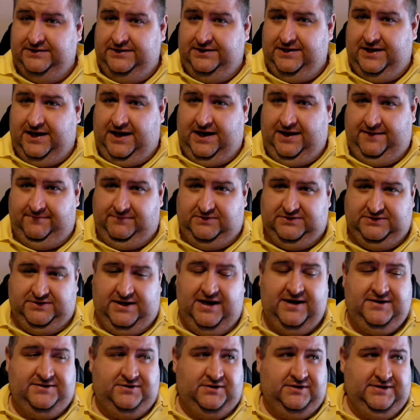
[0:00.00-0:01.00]
Because I
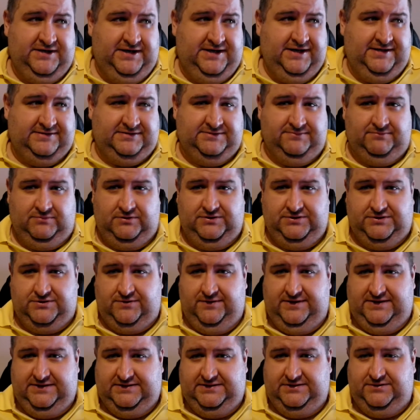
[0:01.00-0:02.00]
did have some blue
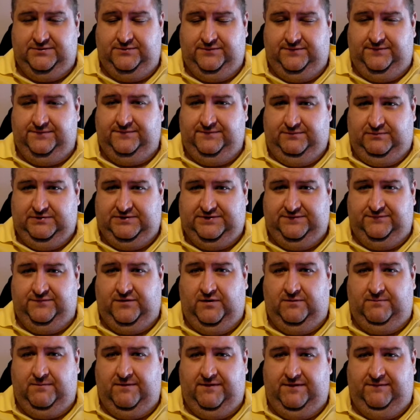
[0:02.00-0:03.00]
screens too, which
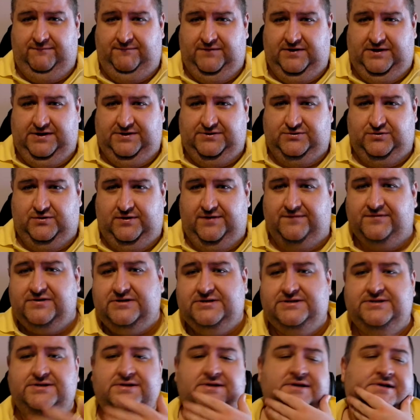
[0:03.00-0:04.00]
involved my NVIDIA
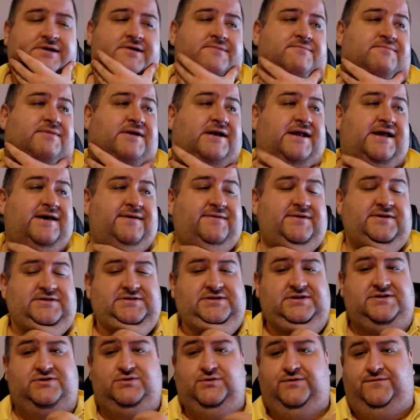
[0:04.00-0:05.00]
drivers. But now those are
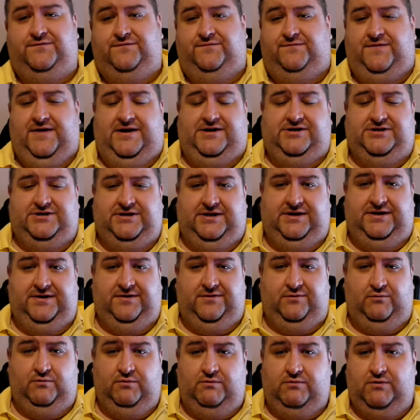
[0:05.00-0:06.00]
sort of vanishing into the
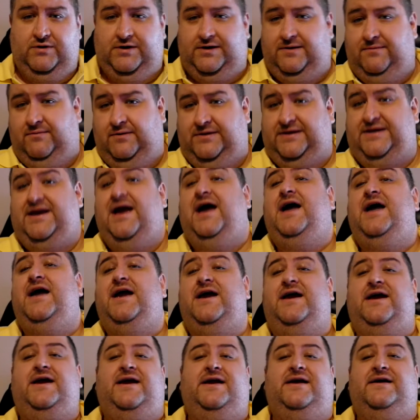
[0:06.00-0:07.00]
woodwork, and I'm like,
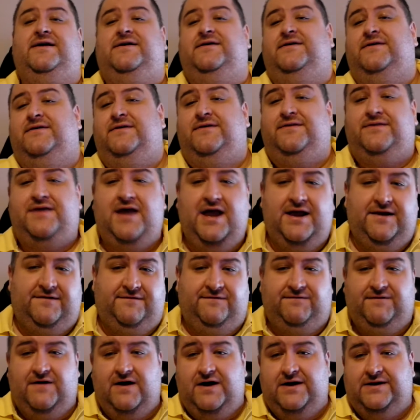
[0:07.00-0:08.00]
yay, thank
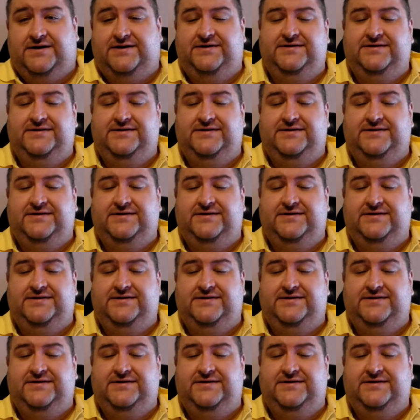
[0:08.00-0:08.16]
fuck!